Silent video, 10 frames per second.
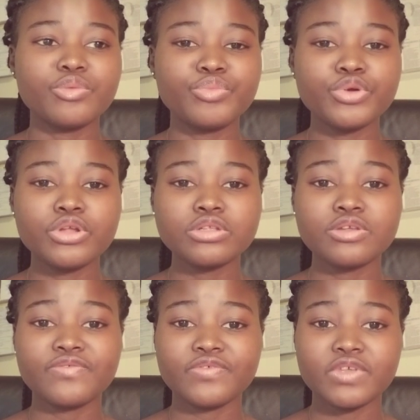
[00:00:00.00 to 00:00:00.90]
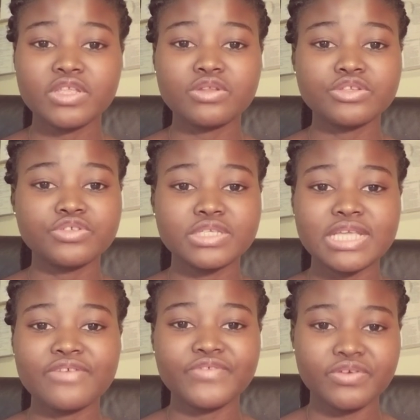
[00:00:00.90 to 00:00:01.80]
products of industries
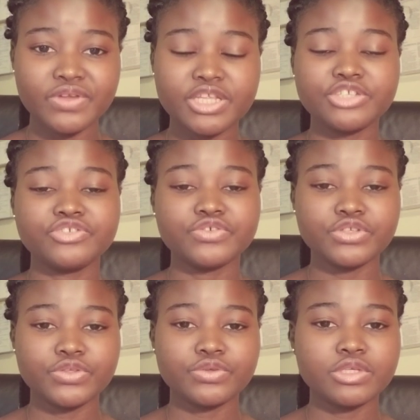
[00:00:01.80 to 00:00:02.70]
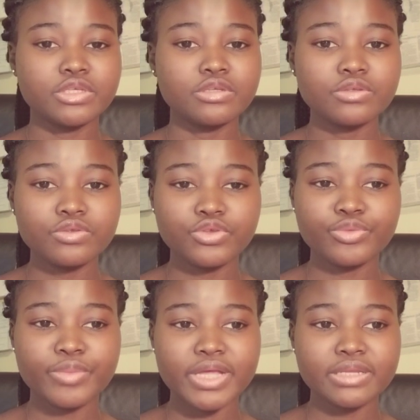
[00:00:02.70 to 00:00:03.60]
are very dangerous to the
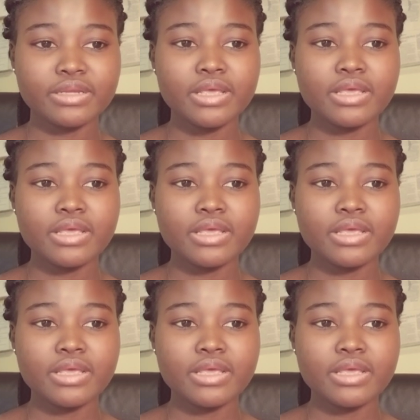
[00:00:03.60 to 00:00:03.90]
human